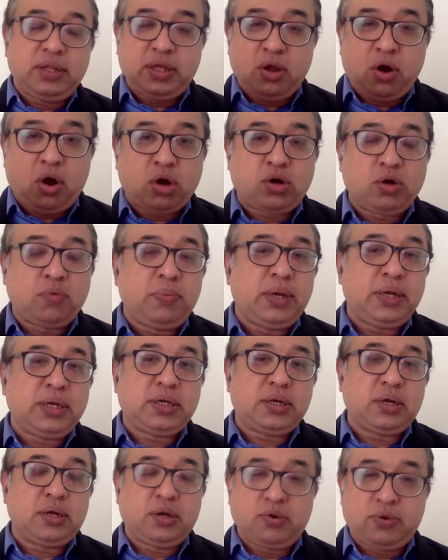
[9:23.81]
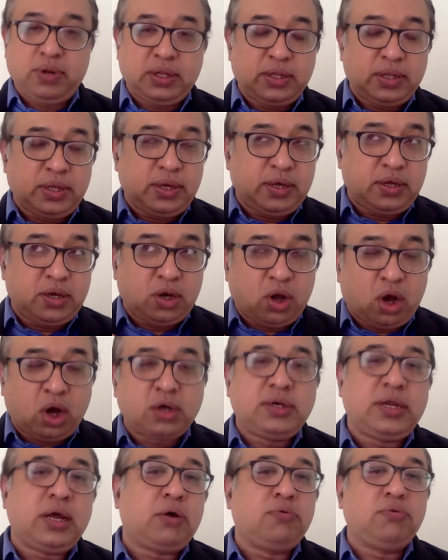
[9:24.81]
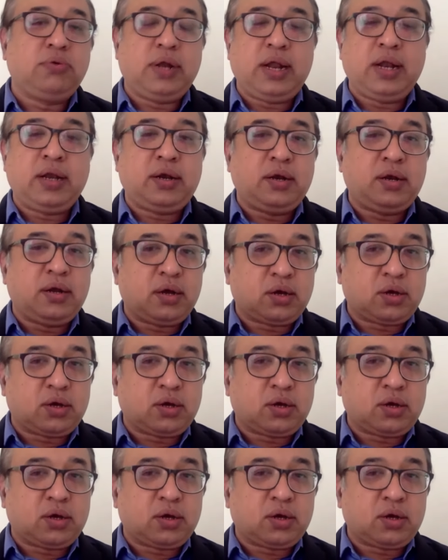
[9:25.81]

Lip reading: the automation, during the lockdown and